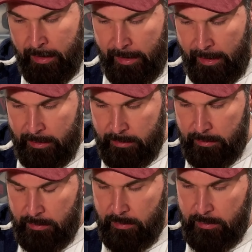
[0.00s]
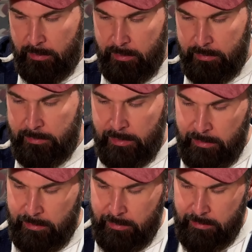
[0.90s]
And
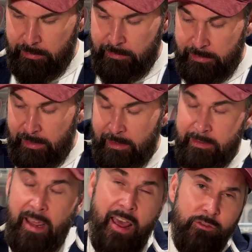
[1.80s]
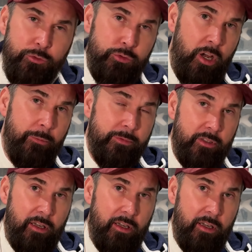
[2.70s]
the they have dropped